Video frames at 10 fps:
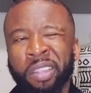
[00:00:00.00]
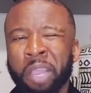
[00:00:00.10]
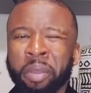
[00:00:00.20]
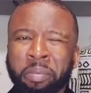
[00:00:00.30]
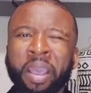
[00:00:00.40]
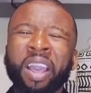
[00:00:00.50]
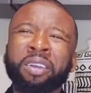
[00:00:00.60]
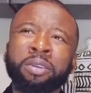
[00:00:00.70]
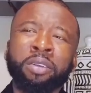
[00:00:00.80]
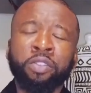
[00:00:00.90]
Neiman
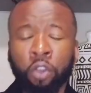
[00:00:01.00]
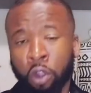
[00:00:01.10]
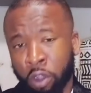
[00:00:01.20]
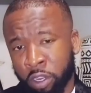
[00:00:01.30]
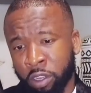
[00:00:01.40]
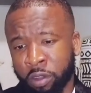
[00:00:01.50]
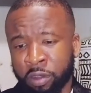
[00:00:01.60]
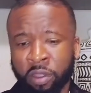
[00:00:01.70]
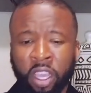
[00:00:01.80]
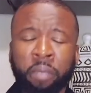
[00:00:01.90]
Marcus, or the,
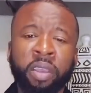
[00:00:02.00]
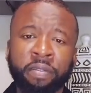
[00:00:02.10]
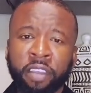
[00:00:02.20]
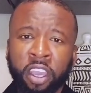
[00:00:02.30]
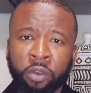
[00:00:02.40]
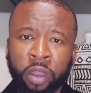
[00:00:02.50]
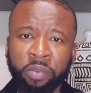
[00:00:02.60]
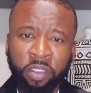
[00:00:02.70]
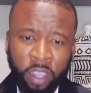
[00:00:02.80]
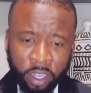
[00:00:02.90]
MFK
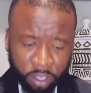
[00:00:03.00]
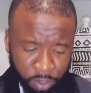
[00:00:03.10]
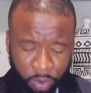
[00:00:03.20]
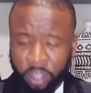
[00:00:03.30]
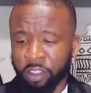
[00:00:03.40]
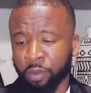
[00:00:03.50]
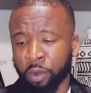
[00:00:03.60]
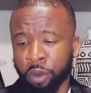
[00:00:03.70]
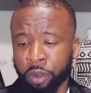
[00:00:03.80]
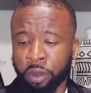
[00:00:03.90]
website. Grand
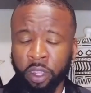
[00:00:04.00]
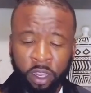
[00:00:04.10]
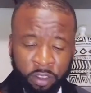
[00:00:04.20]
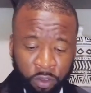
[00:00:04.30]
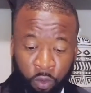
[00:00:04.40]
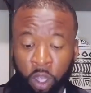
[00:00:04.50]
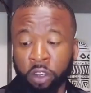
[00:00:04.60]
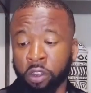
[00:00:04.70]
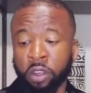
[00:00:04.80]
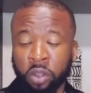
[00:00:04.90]
Soir is
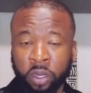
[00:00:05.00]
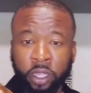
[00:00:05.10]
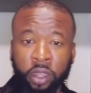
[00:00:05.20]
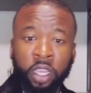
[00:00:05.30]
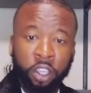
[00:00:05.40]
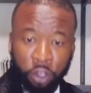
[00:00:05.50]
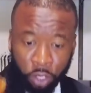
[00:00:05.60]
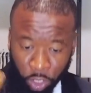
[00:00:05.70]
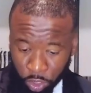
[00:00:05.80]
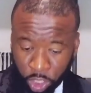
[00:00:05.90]
one cologne I think
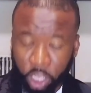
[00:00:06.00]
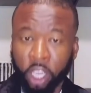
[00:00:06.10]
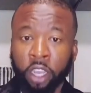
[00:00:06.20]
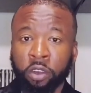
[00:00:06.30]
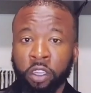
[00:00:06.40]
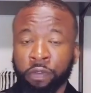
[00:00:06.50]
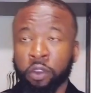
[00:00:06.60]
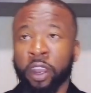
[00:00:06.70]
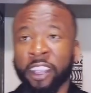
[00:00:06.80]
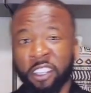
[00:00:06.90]
you should check out
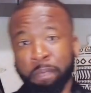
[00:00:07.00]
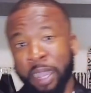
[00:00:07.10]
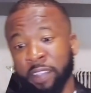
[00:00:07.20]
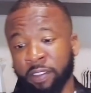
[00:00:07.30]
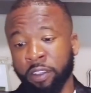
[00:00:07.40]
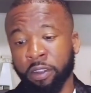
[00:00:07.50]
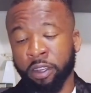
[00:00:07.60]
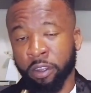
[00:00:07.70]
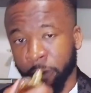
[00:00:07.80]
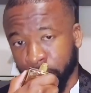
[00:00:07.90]
if you like spicy
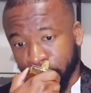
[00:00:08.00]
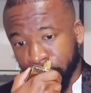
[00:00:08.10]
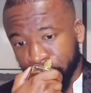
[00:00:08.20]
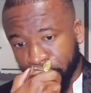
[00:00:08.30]
cologne.